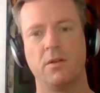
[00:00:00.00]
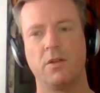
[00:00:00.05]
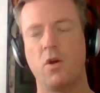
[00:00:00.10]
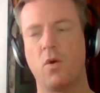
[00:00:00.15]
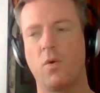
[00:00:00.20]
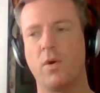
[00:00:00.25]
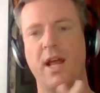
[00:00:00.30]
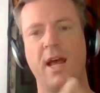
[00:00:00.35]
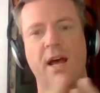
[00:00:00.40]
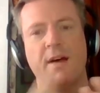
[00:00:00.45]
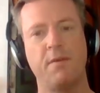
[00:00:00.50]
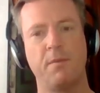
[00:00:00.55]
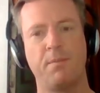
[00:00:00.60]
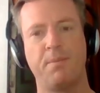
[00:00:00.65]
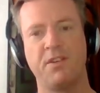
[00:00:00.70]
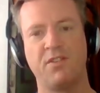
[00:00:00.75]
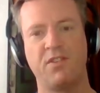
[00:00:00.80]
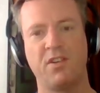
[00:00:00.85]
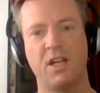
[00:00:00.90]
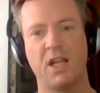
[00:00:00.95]
you already have a
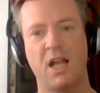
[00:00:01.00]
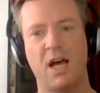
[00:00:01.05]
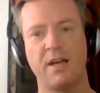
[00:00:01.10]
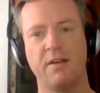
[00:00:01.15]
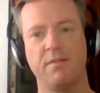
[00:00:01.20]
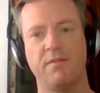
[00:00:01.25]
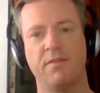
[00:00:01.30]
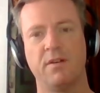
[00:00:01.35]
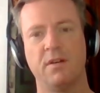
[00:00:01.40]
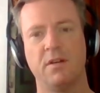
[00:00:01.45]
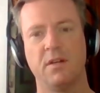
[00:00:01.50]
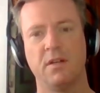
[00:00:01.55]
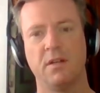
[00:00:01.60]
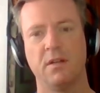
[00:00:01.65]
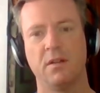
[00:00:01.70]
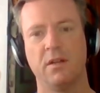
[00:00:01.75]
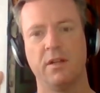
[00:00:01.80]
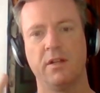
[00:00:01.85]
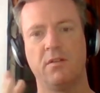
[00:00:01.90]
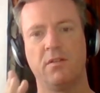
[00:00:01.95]
busy life.
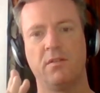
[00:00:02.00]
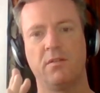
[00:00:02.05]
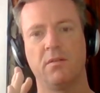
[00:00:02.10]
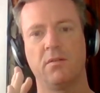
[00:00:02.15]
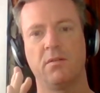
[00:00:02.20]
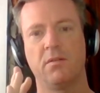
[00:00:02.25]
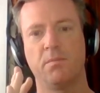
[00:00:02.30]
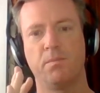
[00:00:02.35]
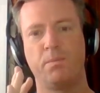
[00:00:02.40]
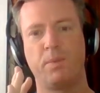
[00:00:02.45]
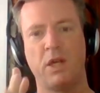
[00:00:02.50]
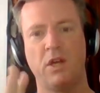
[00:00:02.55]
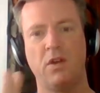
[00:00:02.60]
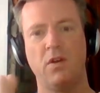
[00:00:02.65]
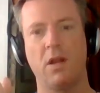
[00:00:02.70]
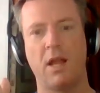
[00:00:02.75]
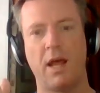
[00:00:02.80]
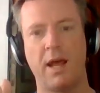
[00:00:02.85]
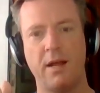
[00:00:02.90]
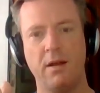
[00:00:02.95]
Let's pick
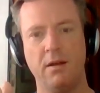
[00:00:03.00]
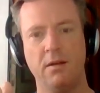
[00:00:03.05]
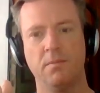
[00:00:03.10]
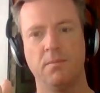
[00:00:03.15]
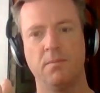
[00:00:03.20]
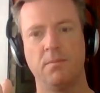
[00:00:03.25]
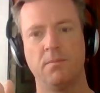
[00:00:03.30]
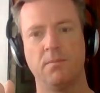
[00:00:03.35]
your lane